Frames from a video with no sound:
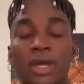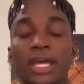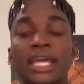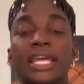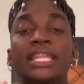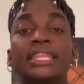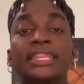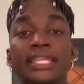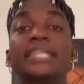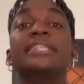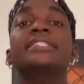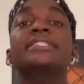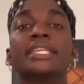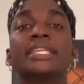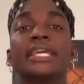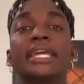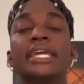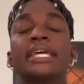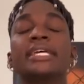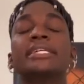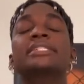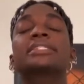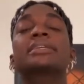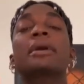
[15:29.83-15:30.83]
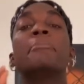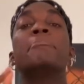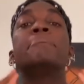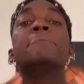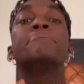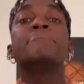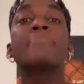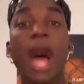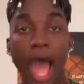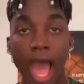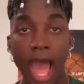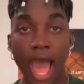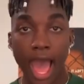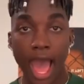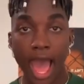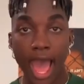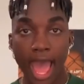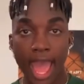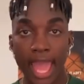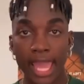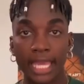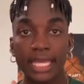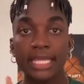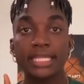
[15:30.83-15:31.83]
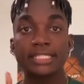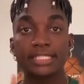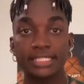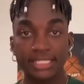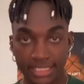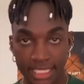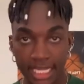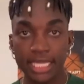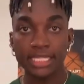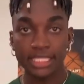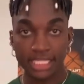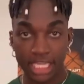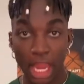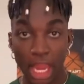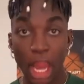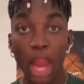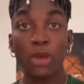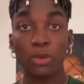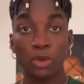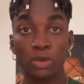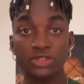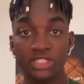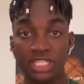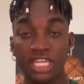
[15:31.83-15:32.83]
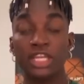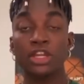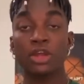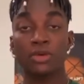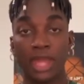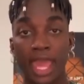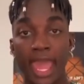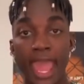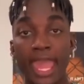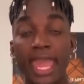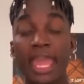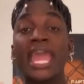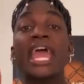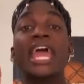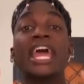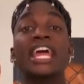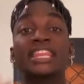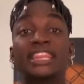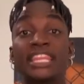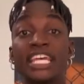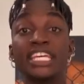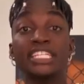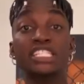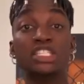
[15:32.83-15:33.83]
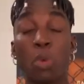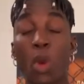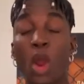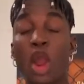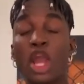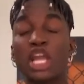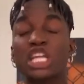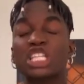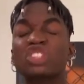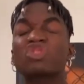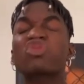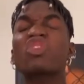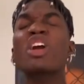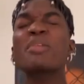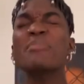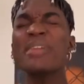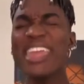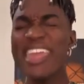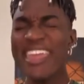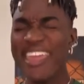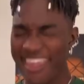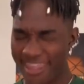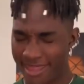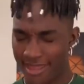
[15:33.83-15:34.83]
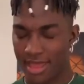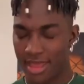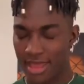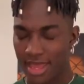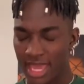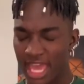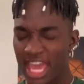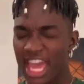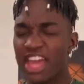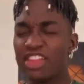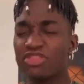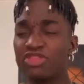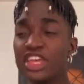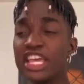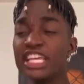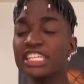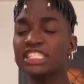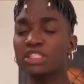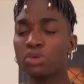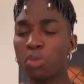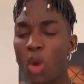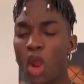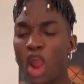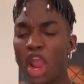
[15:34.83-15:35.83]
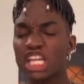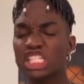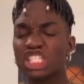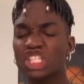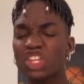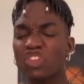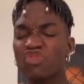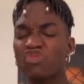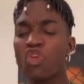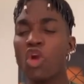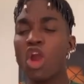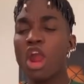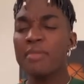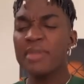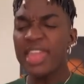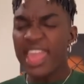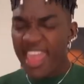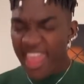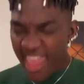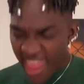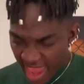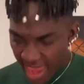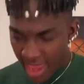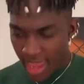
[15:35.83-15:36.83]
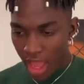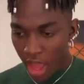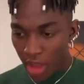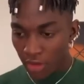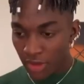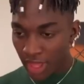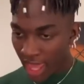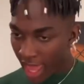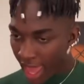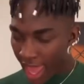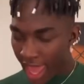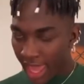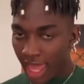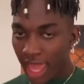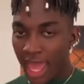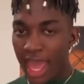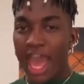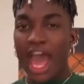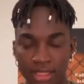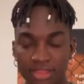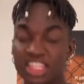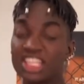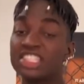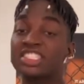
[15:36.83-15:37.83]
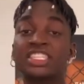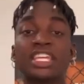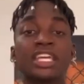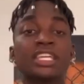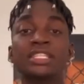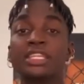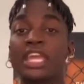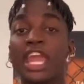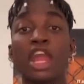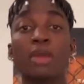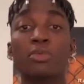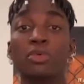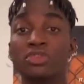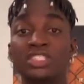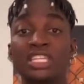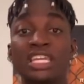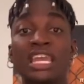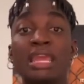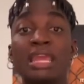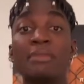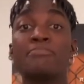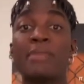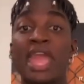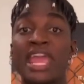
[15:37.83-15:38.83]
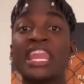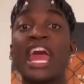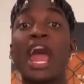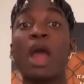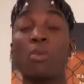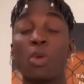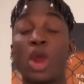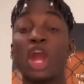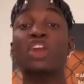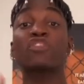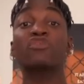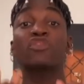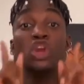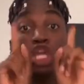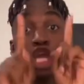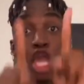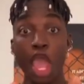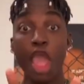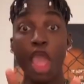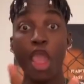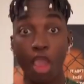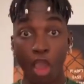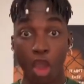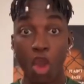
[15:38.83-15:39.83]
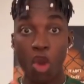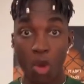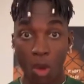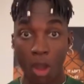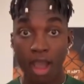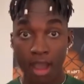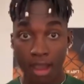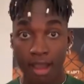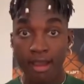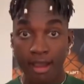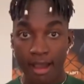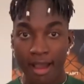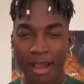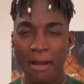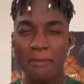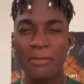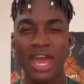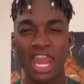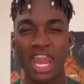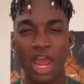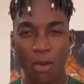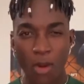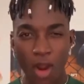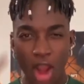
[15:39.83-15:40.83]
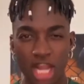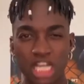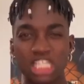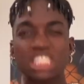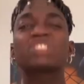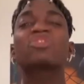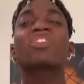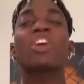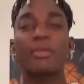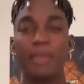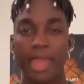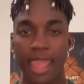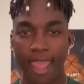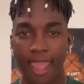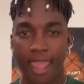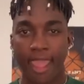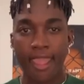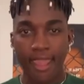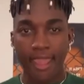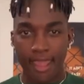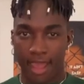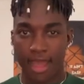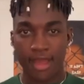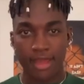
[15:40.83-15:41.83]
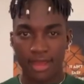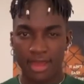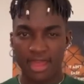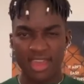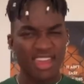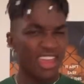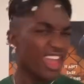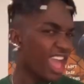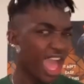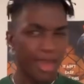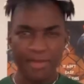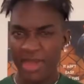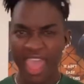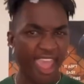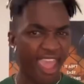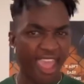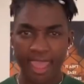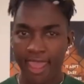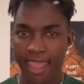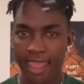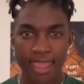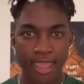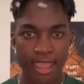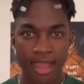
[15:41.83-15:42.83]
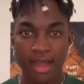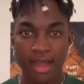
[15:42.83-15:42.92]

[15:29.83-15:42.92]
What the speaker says: This is my skincare routine, okay? This works for me. This works for me, okay? This skincare routine may not work for you, but it works for me. M.A.